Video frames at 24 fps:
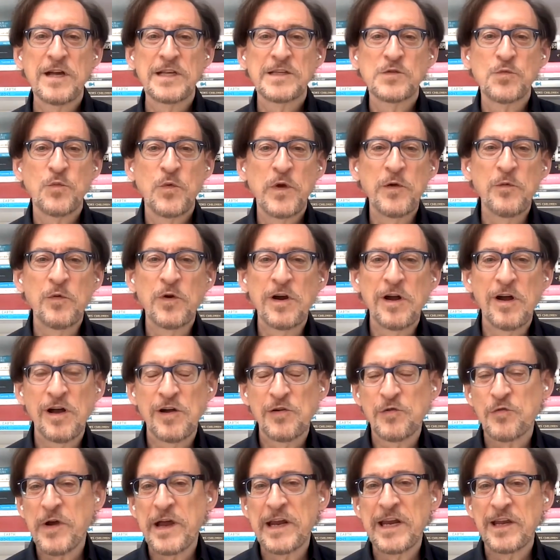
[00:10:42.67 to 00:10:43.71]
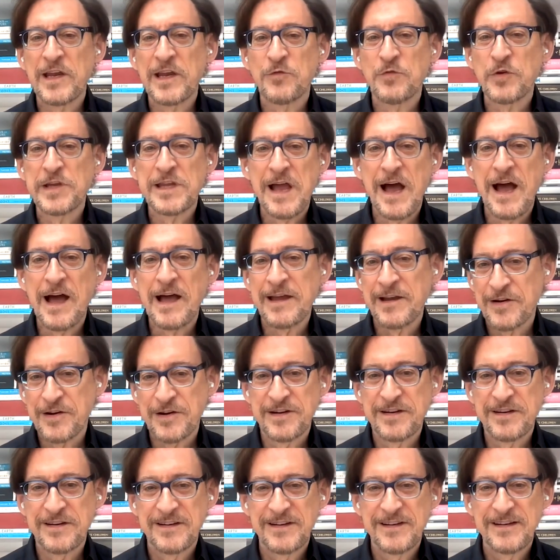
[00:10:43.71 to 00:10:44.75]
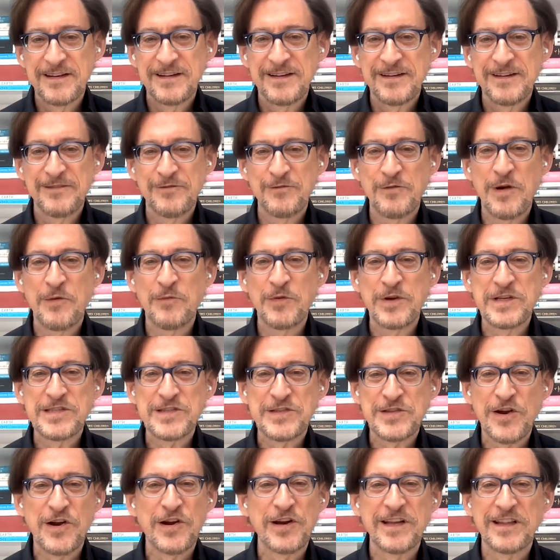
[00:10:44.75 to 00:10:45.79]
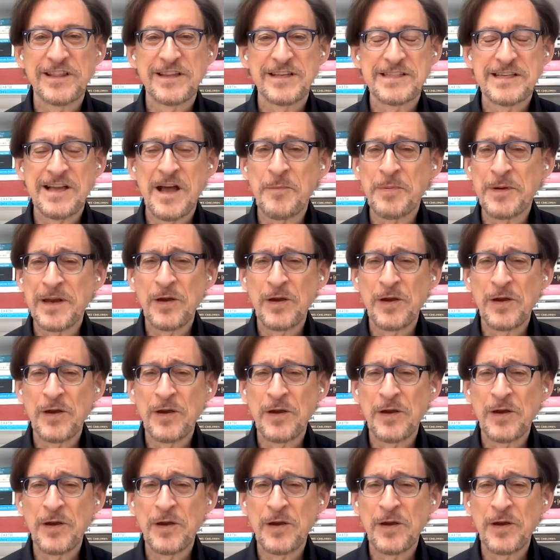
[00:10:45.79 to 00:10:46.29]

we were already retired when we started this company.